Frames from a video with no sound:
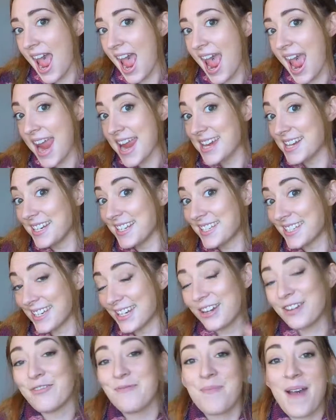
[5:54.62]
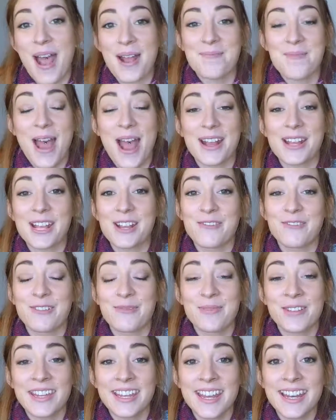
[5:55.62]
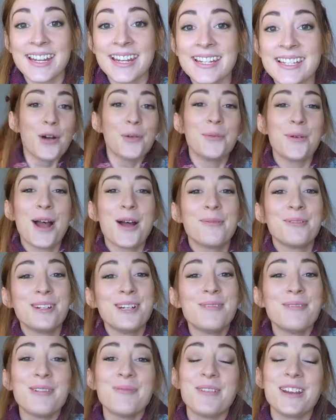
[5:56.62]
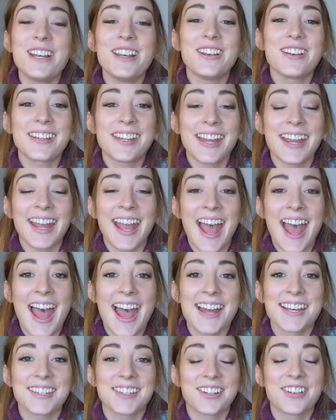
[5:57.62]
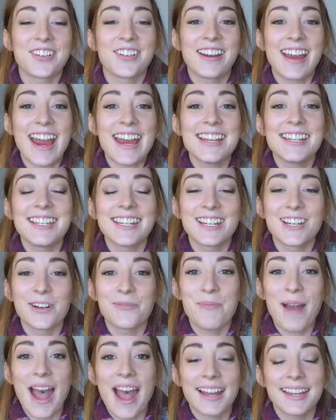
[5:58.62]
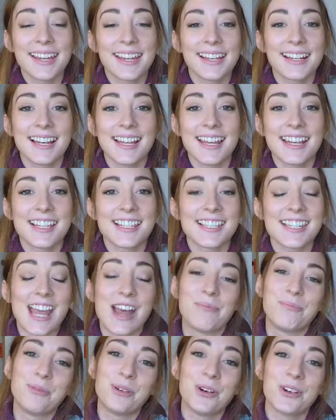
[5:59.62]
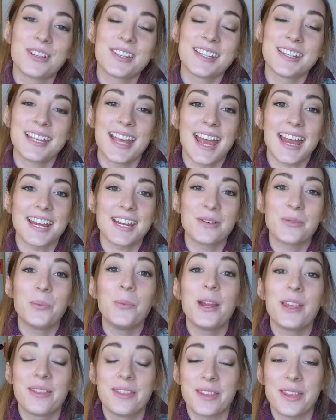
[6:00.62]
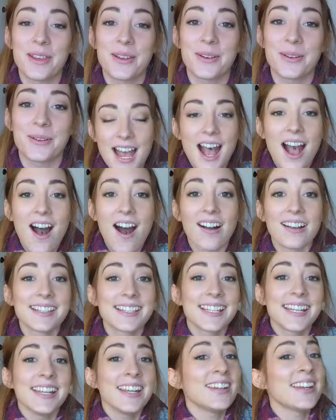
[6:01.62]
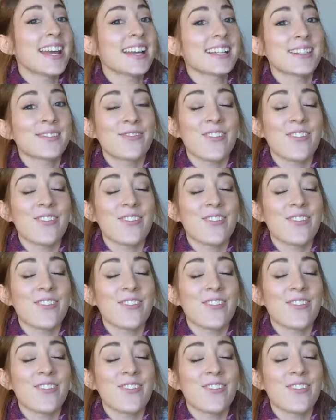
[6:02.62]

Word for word: eight of Backpacking for Beginners, where we will be looking at creating a packing list and what to take with you. I'll see you next